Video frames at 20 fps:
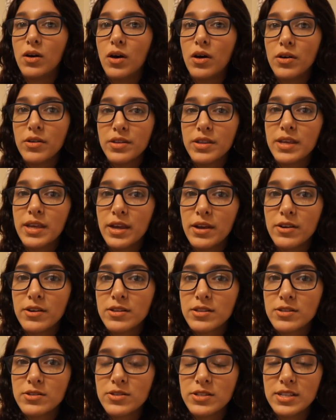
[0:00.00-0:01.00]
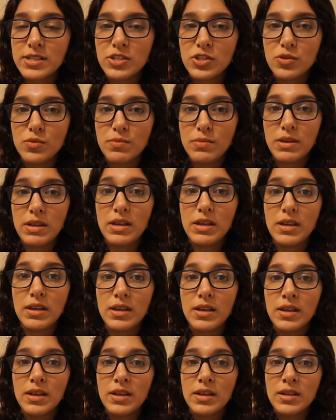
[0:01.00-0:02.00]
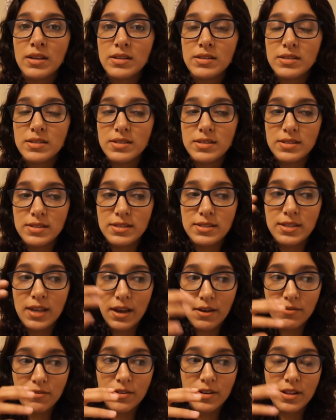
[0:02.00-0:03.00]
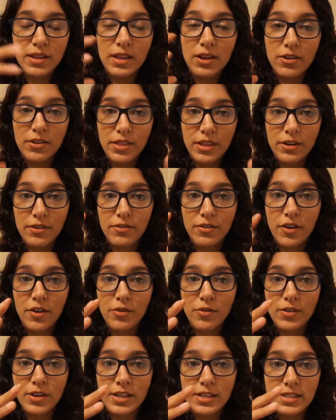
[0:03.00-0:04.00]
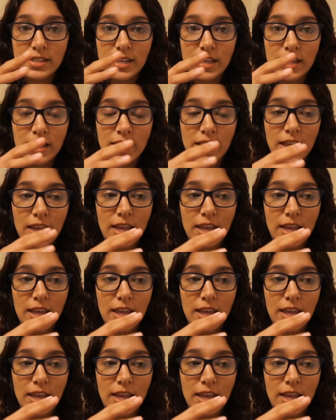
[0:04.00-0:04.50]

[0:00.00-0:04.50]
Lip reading: All the characters that you meet definitely are there for a reason,